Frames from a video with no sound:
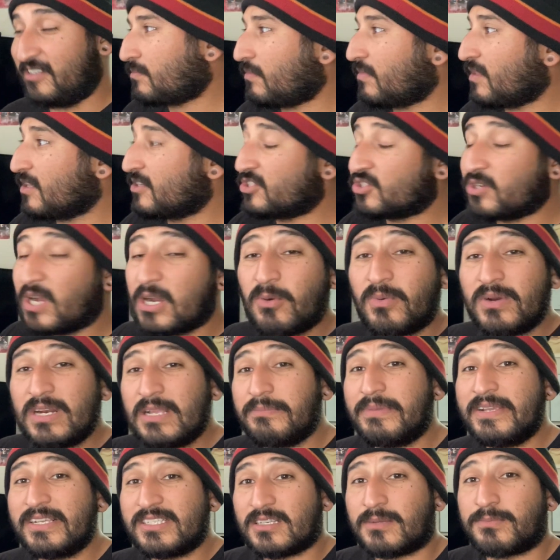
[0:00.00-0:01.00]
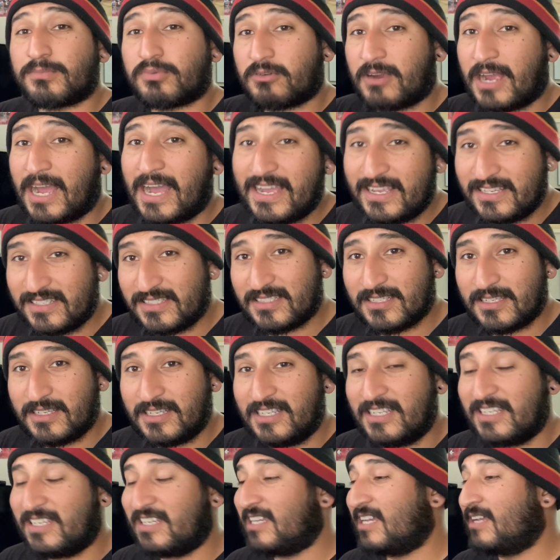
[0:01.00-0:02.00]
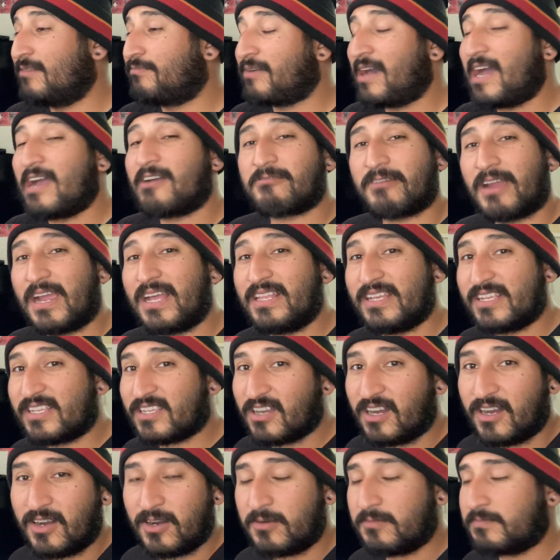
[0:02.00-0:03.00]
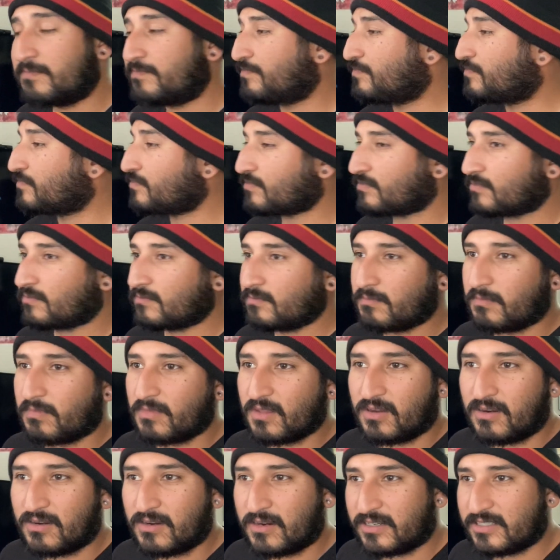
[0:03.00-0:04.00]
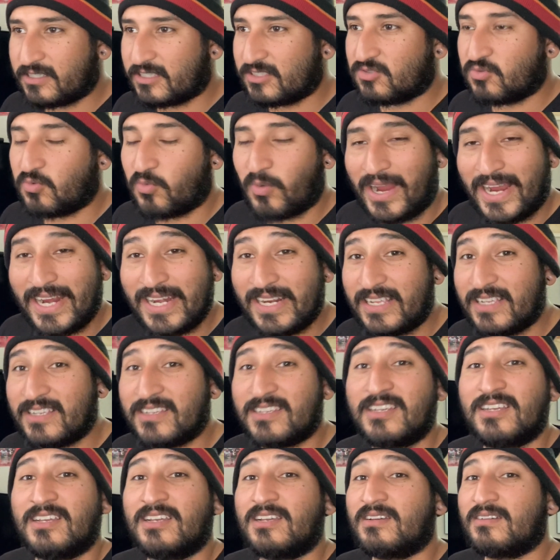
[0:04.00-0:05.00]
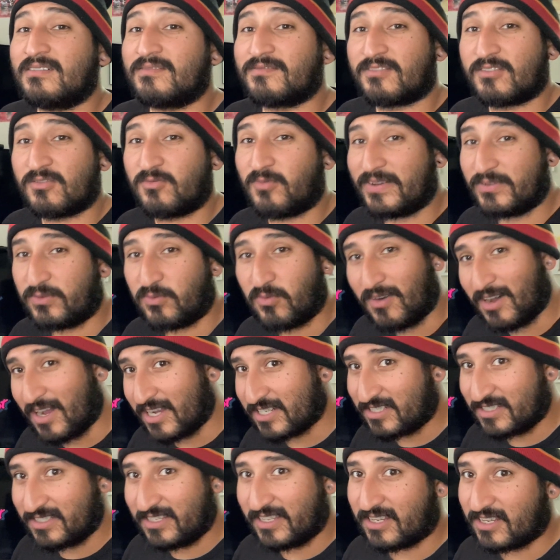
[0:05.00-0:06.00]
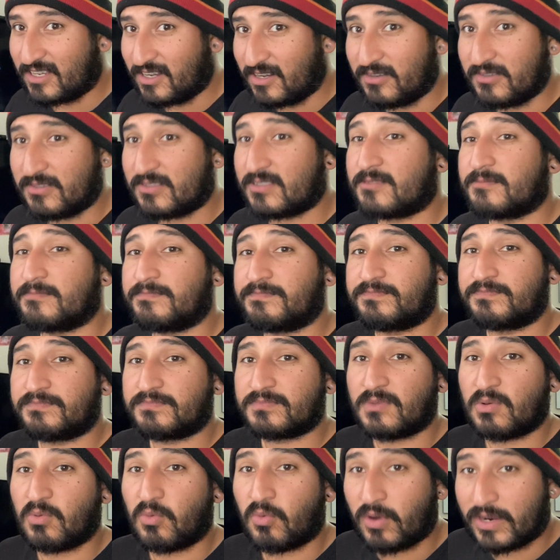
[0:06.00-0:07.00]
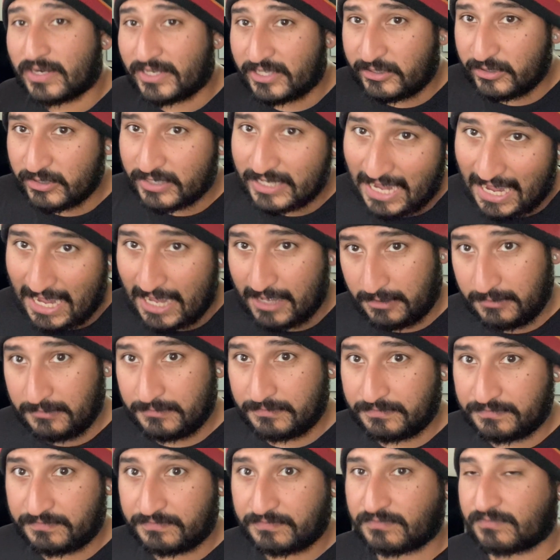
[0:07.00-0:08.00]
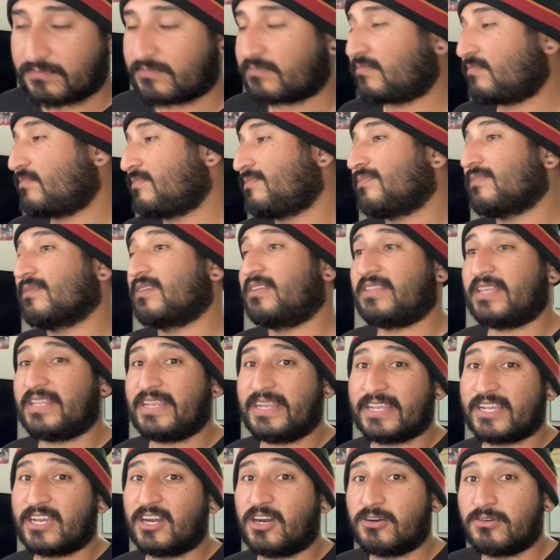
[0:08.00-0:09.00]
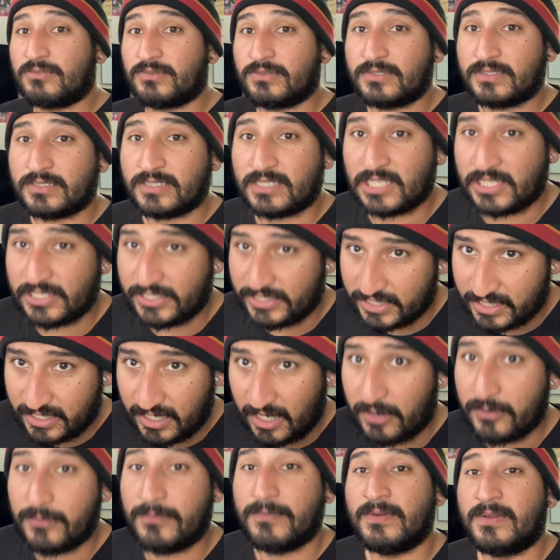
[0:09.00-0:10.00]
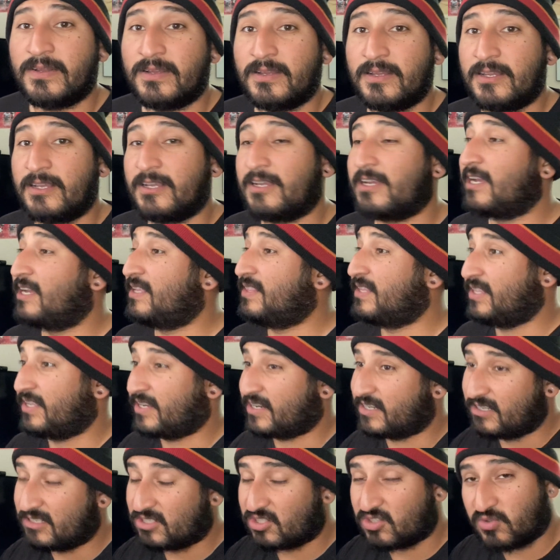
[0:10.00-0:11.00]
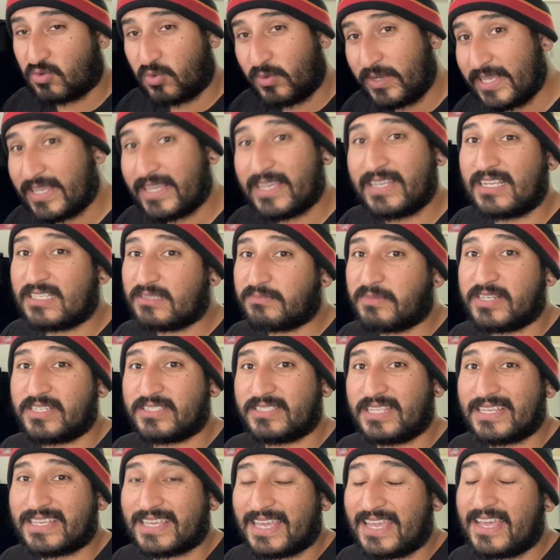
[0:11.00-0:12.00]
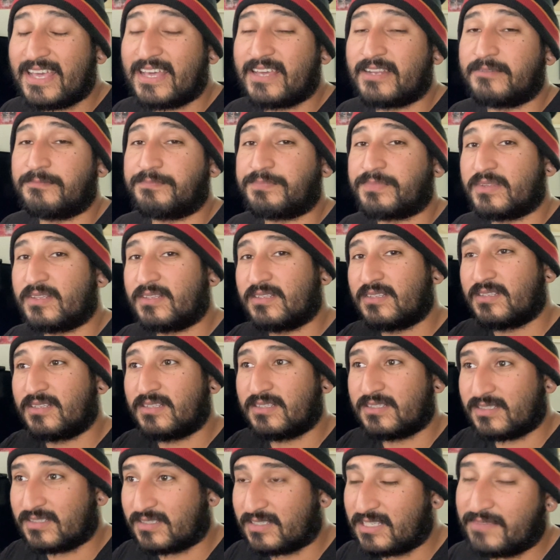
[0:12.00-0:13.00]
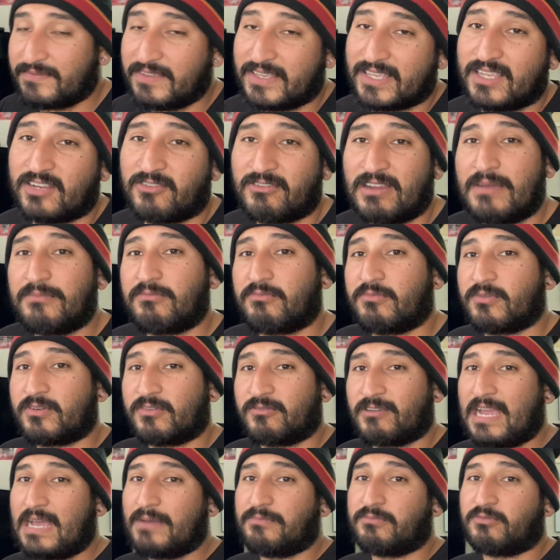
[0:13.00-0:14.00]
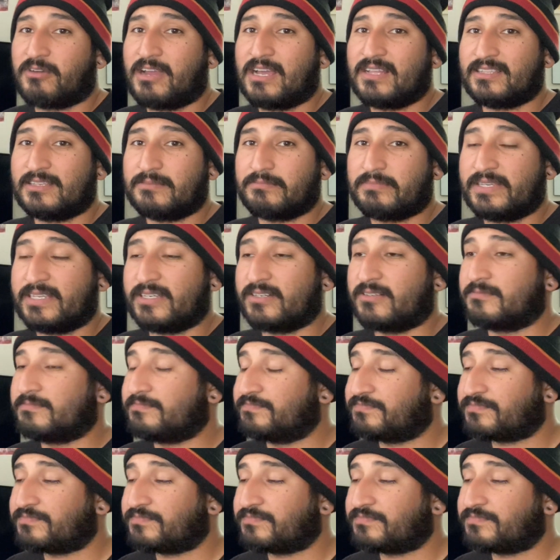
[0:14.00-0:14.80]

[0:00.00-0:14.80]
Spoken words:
So I wouldn't be surprised if Pat Riley and co. are just waiting for when Washington goes, what do you got? And then you go, here you go. And then they're going to tweak it as much as they can to see if they can grab Bradley Beal.